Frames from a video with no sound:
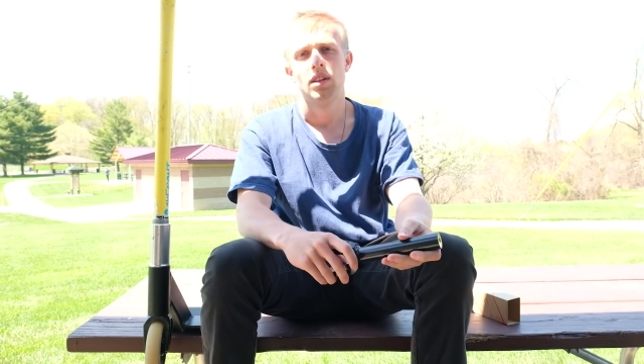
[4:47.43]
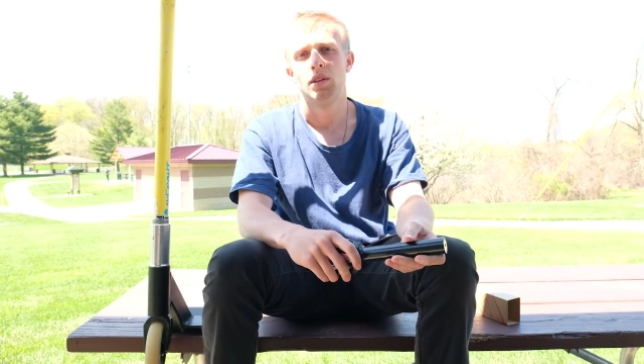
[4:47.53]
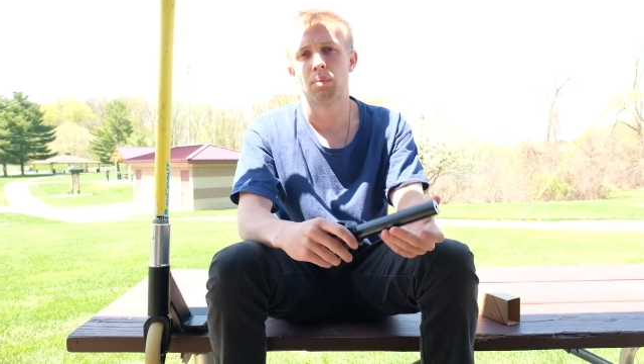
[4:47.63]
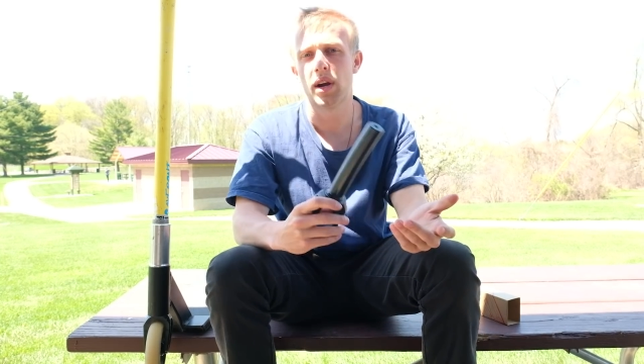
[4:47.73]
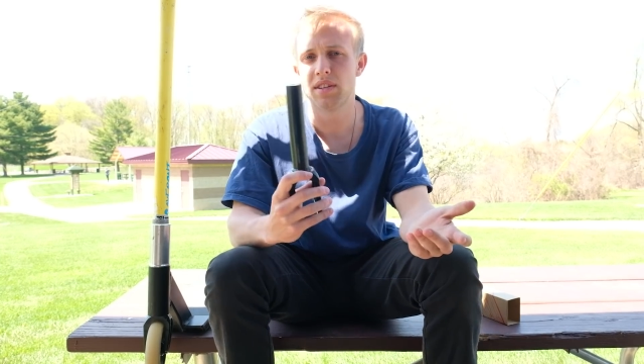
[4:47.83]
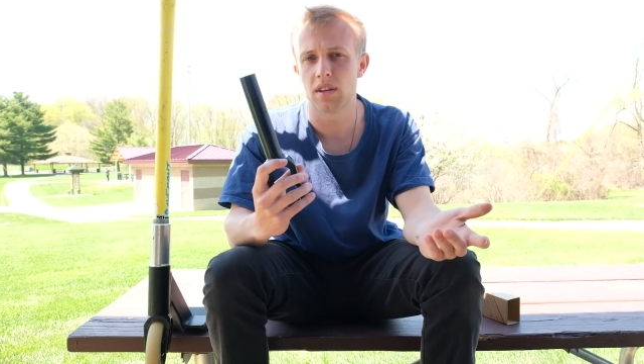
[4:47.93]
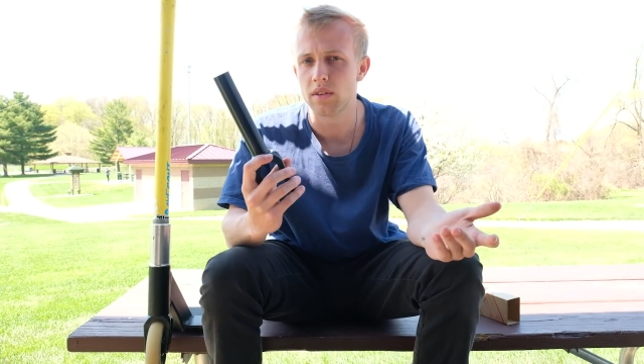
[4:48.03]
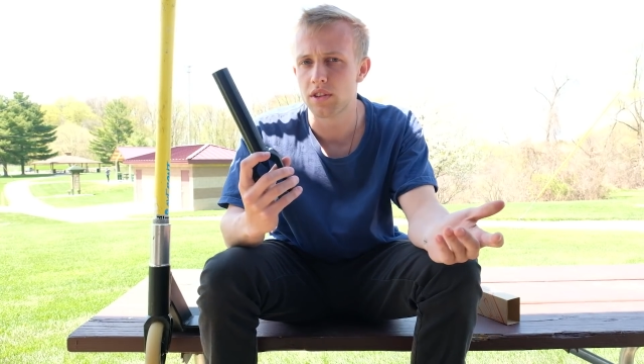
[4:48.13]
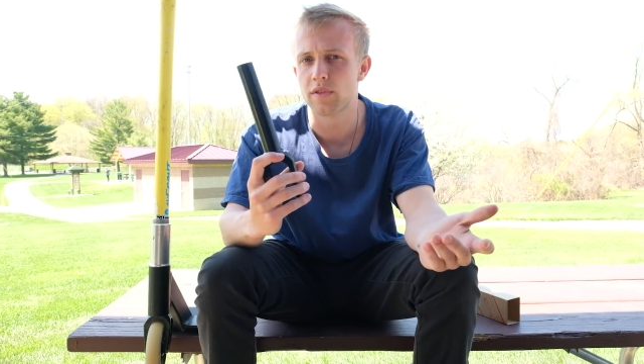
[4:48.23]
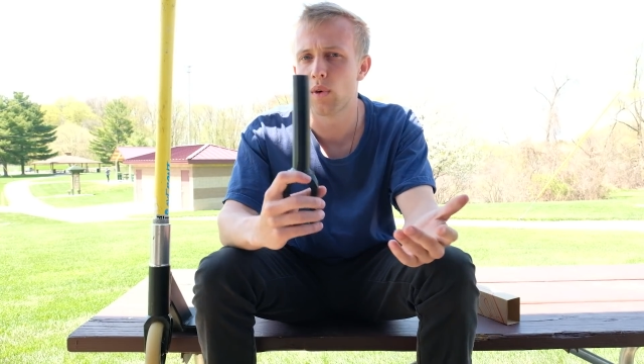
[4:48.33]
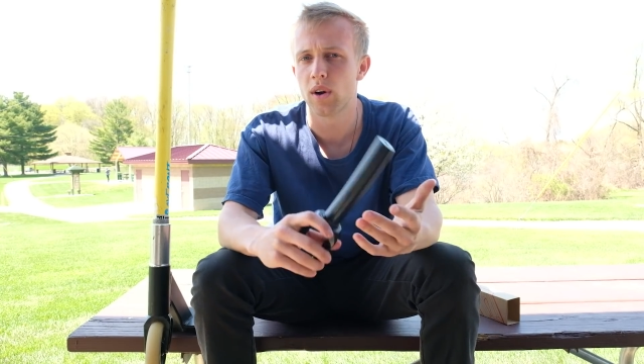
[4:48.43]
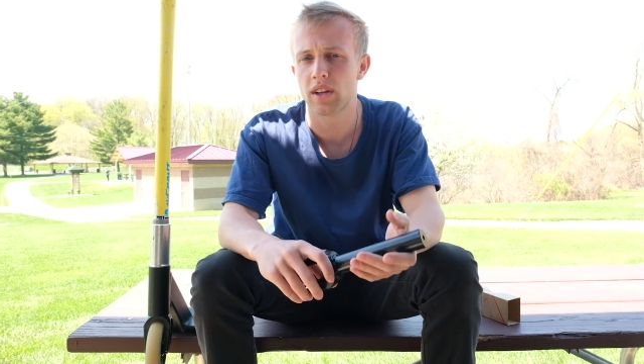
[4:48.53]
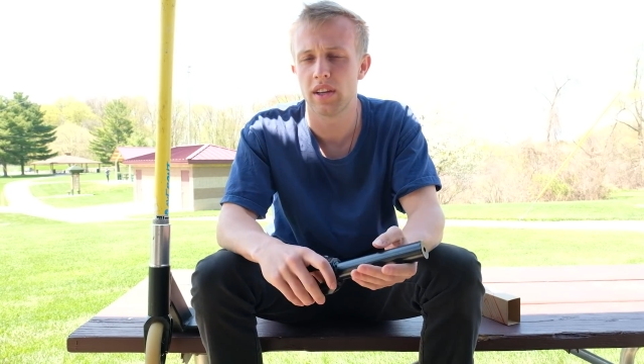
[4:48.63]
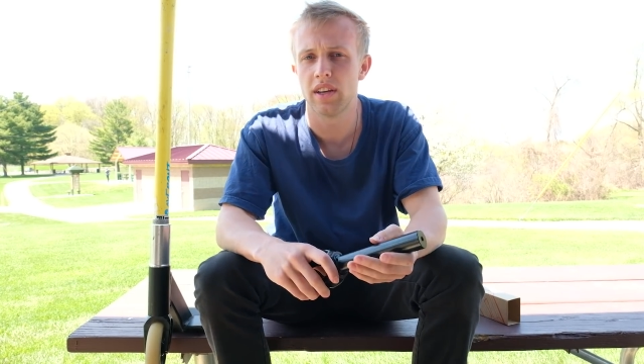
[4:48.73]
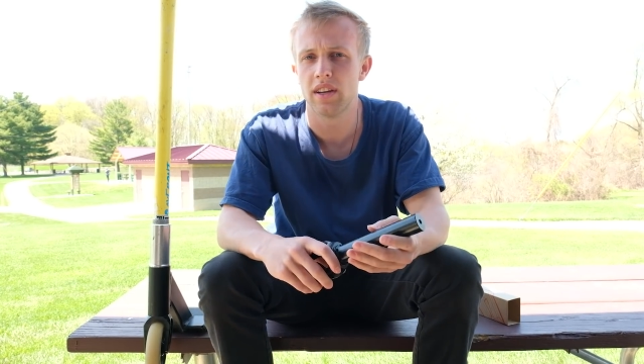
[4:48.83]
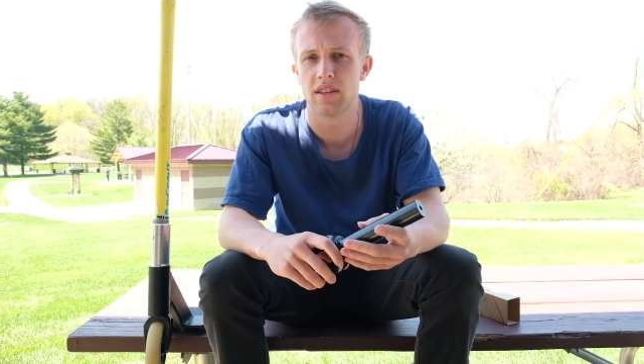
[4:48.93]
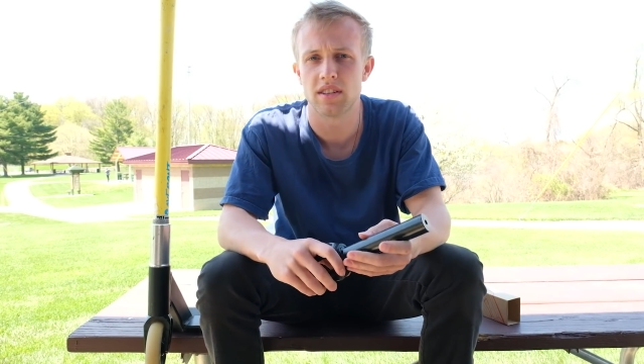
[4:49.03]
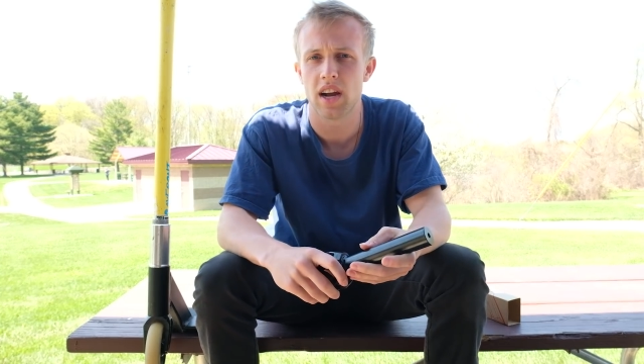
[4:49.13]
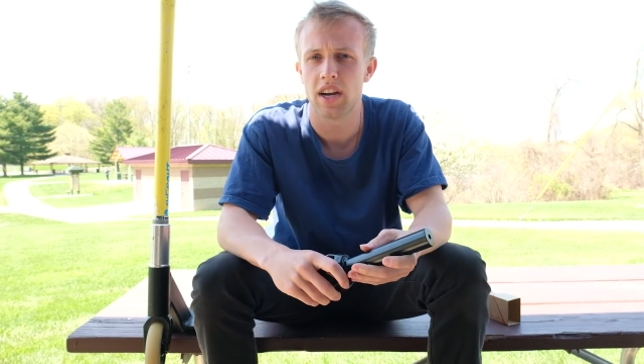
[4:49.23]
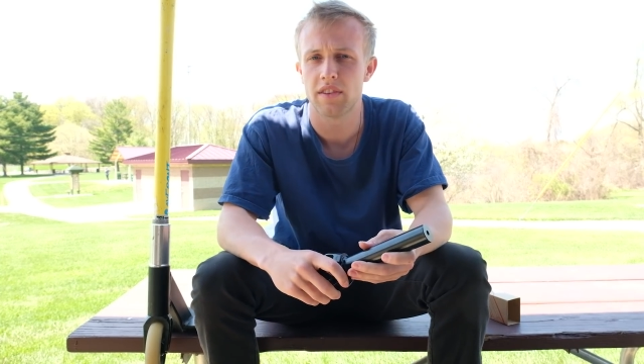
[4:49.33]
The price on this fork is
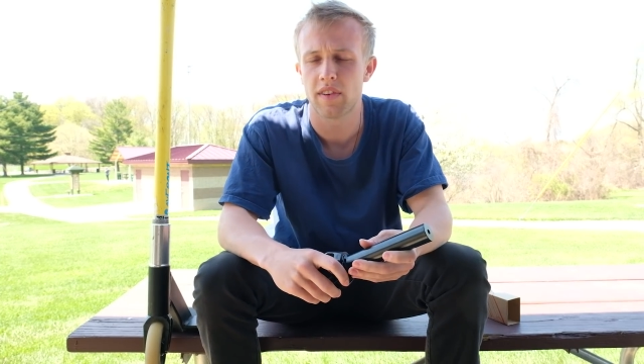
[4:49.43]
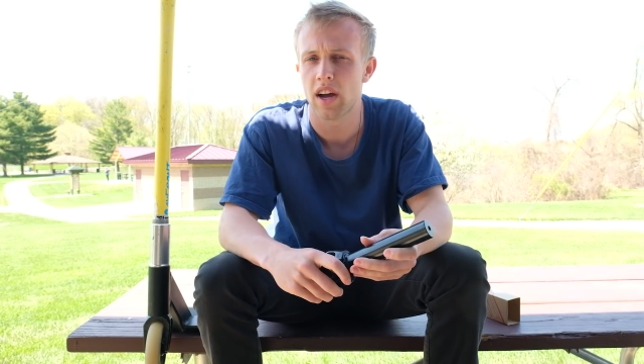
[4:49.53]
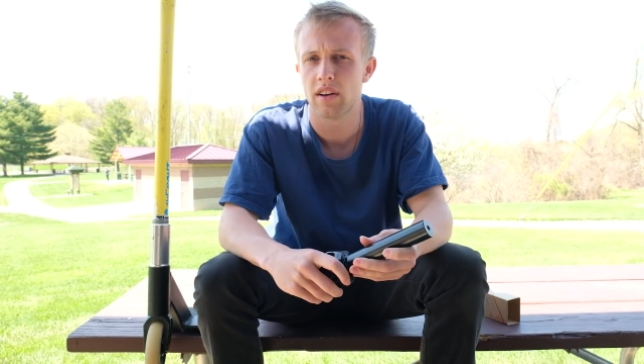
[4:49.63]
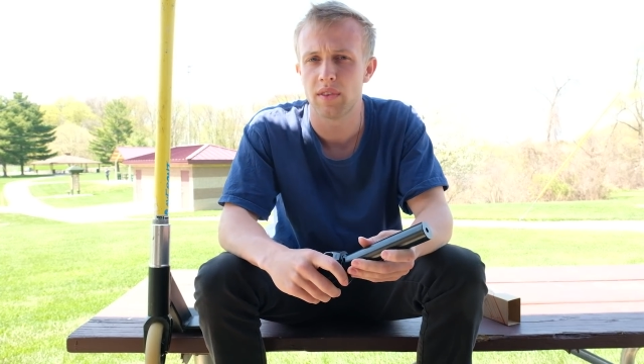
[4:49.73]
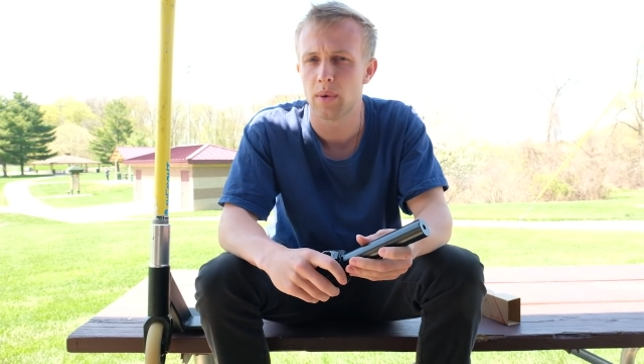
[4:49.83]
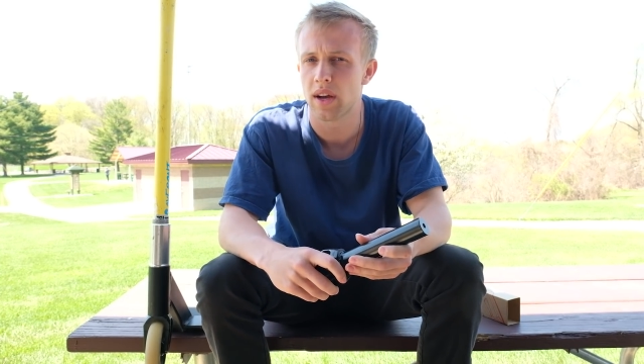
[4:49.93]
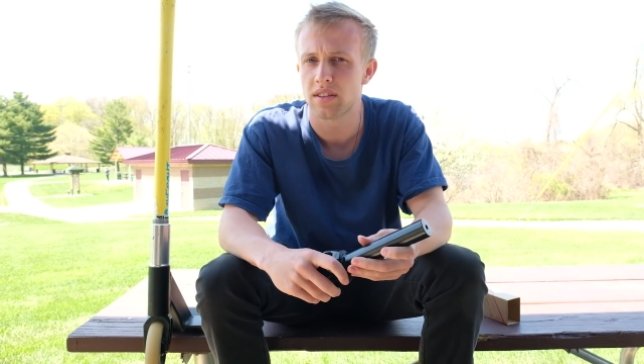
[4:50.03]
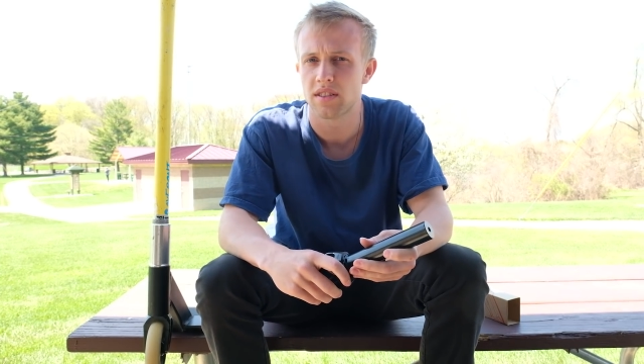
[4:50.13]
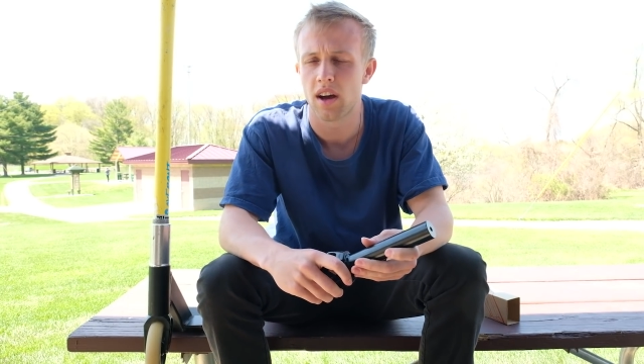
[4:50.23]
$95 US.